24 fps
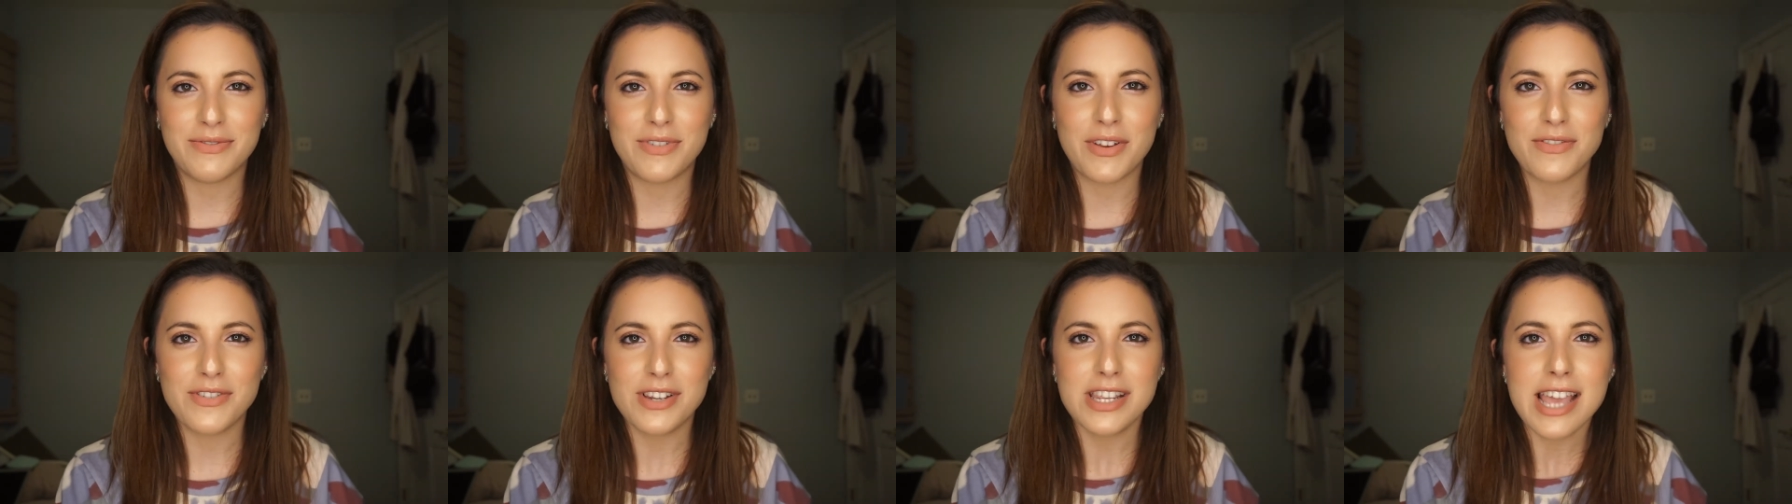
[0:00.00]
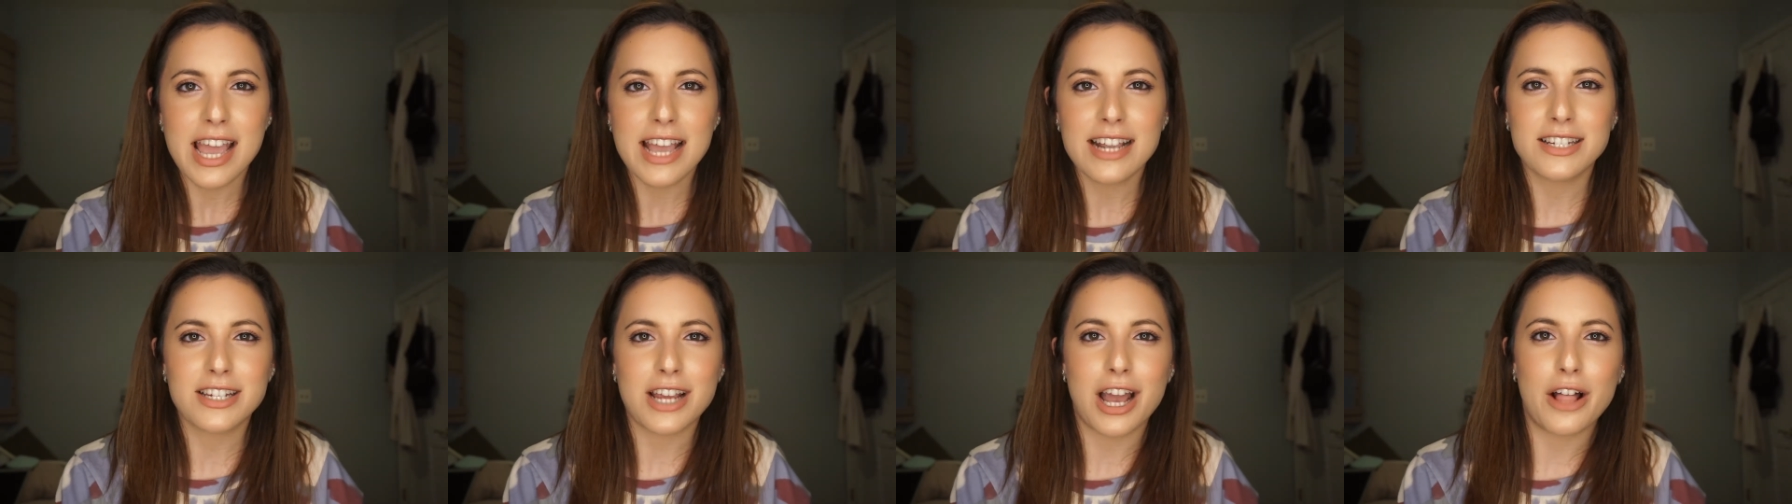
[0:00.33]

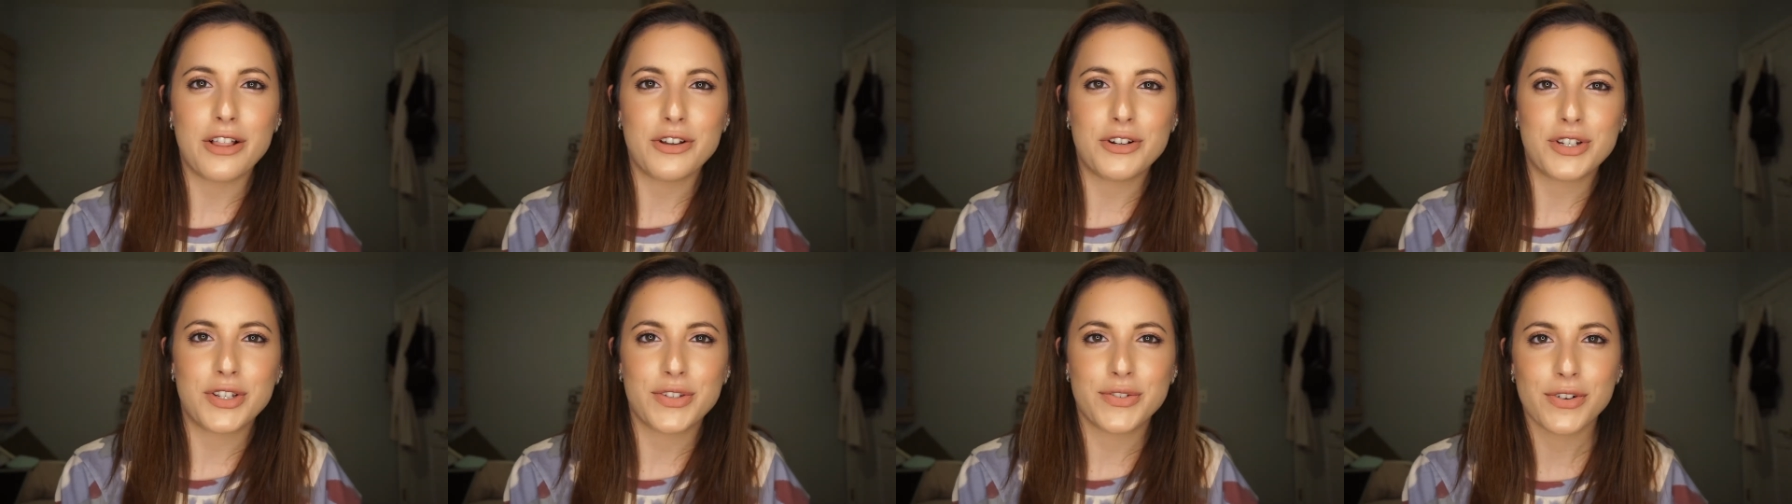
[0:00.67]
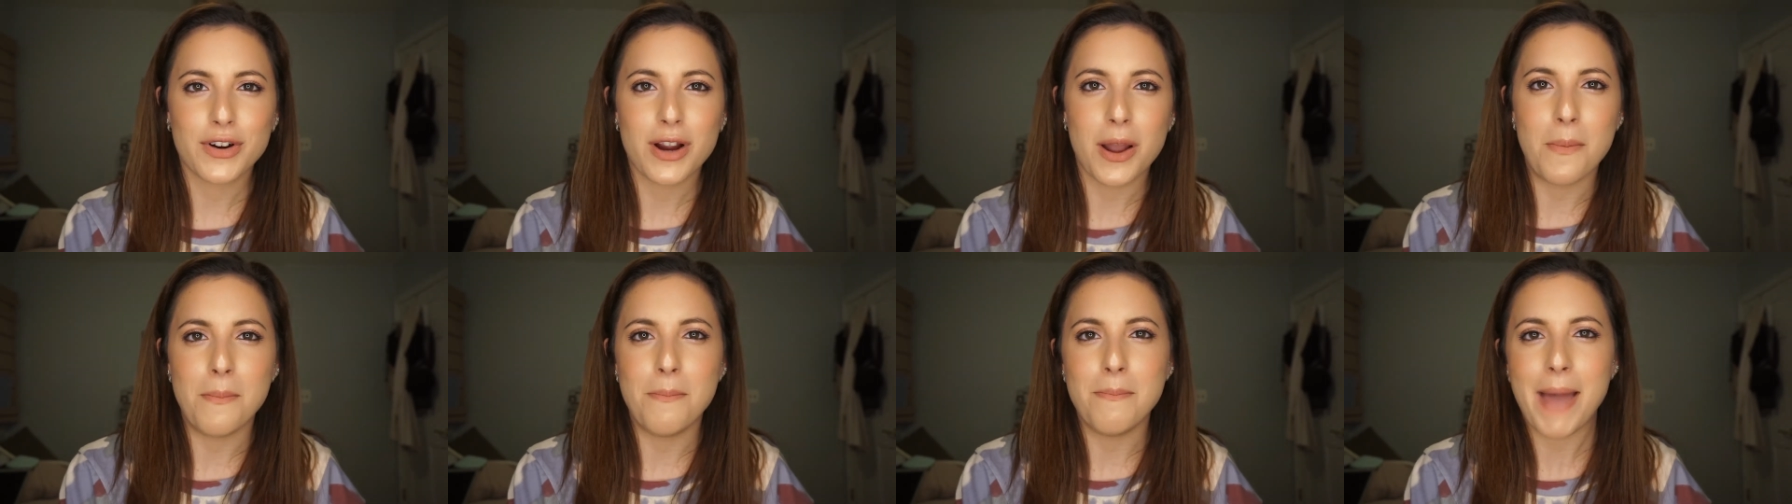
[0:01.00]
$58 for
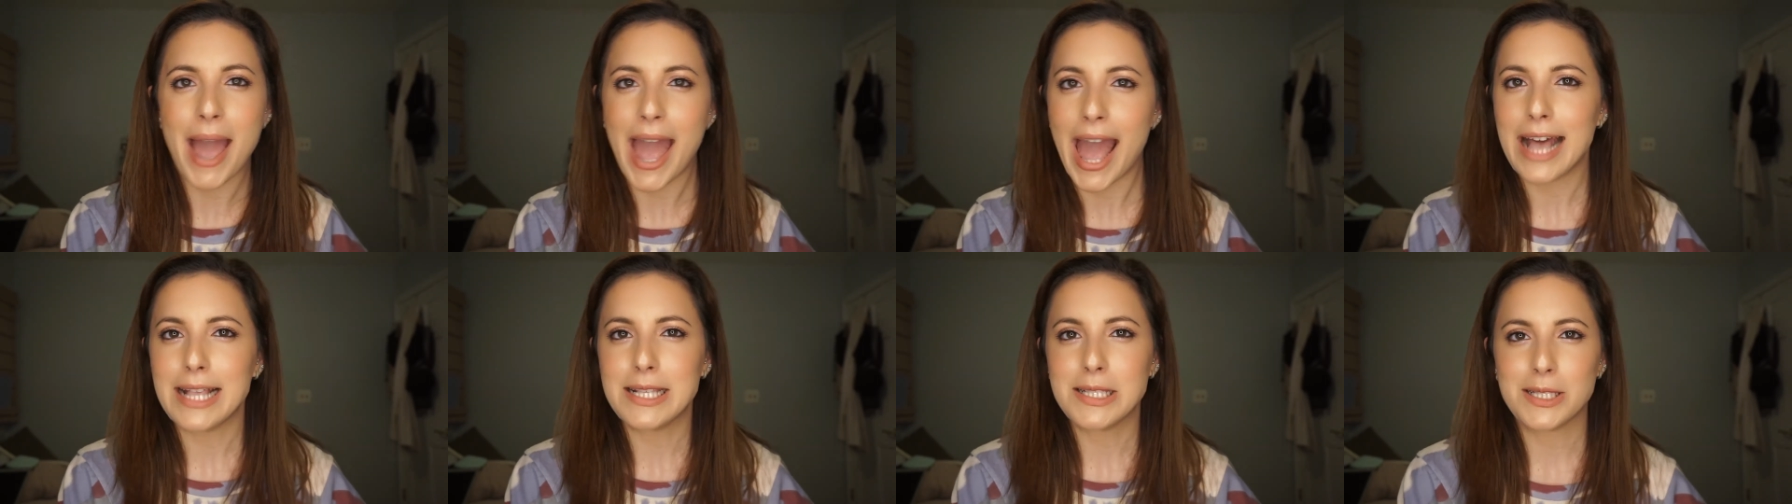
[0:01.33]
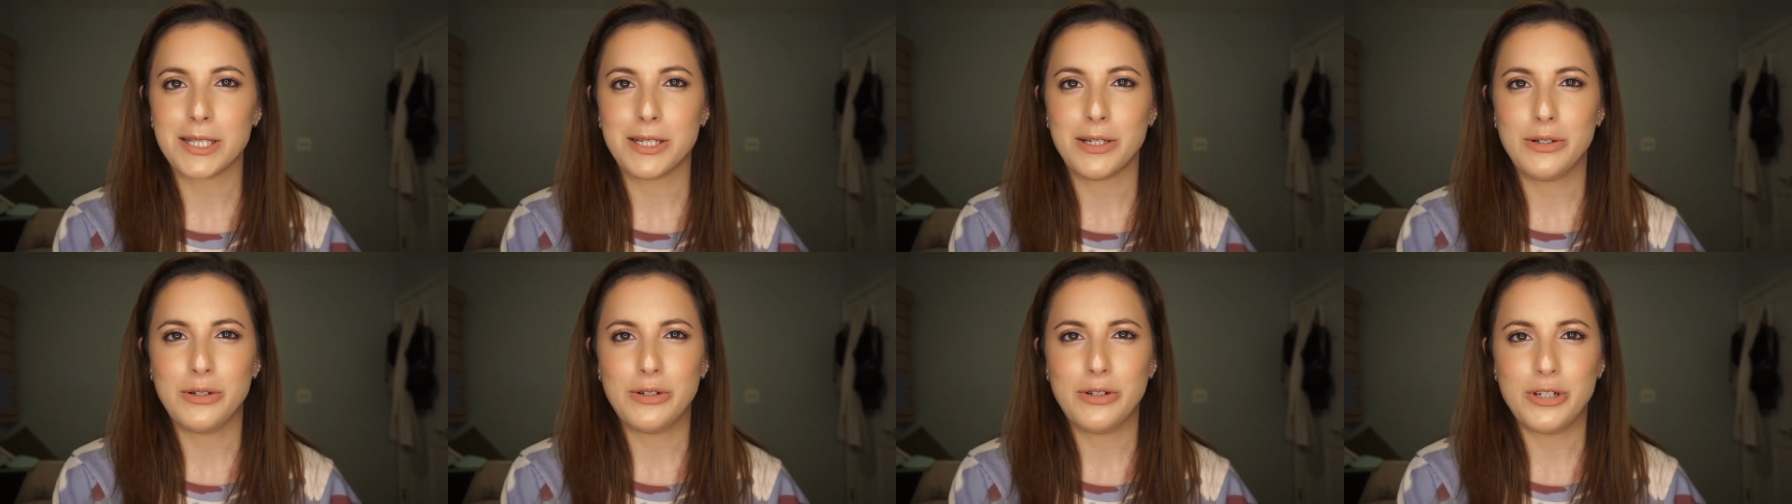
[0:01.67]
a
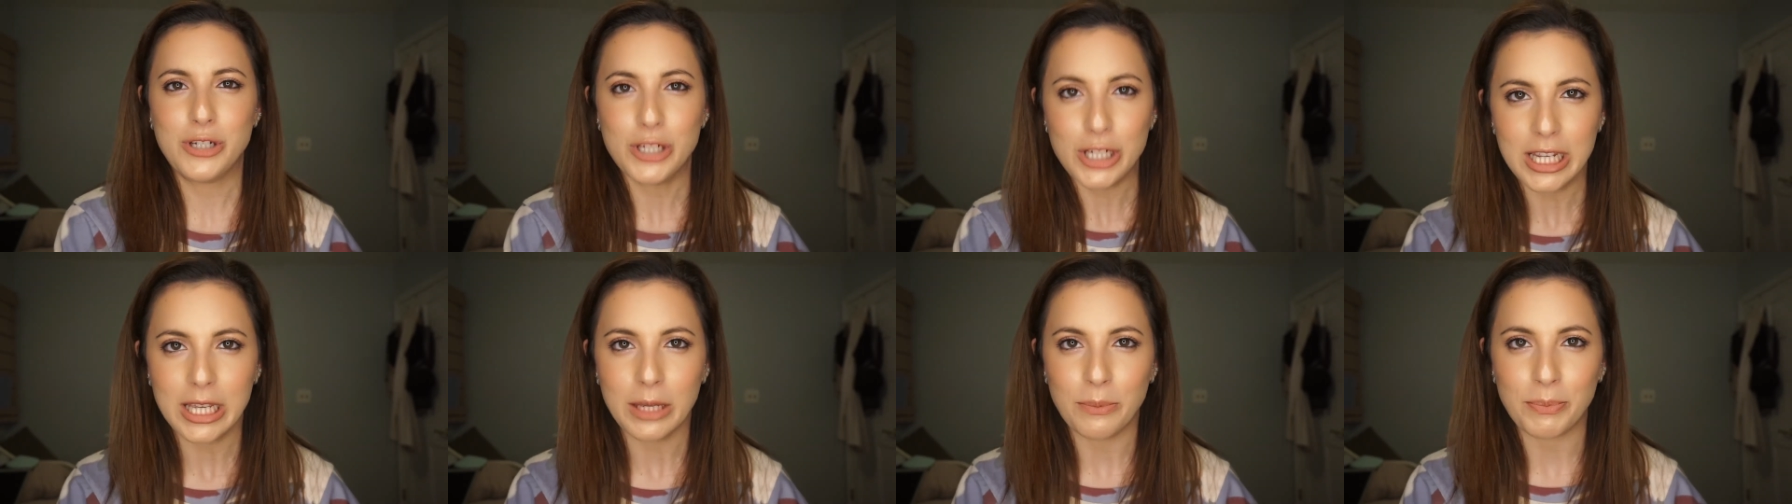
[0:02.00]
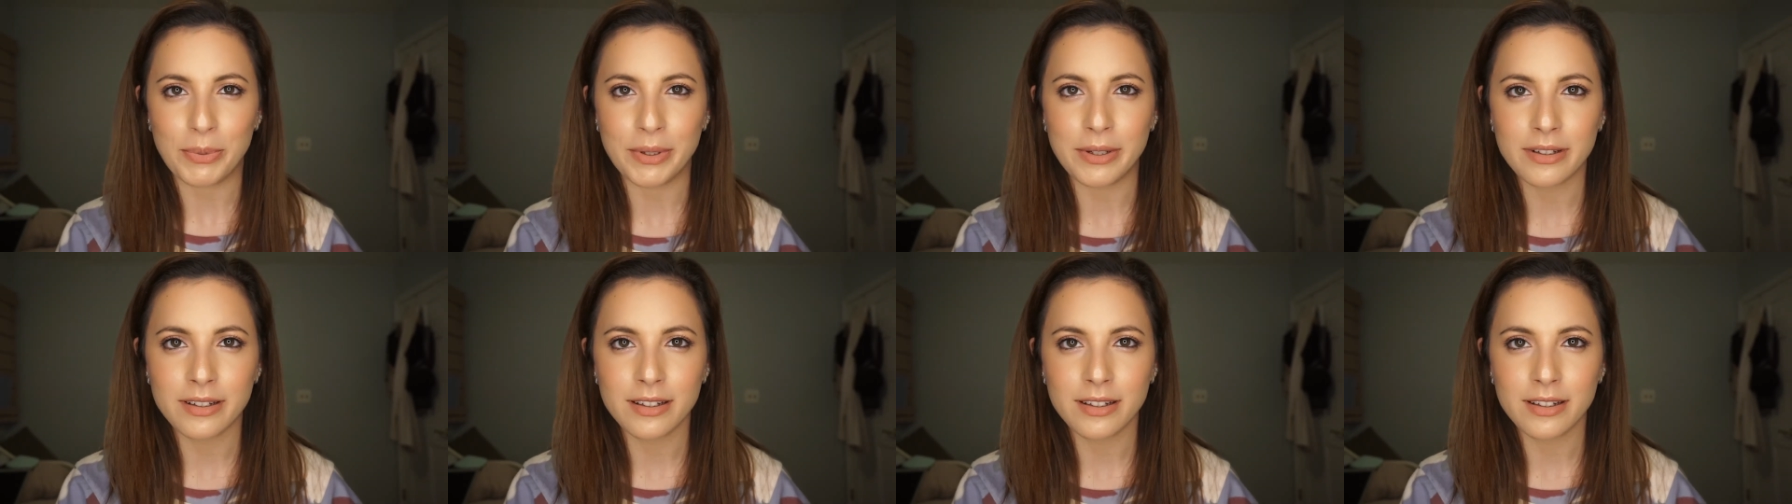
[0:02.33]
mask cheap?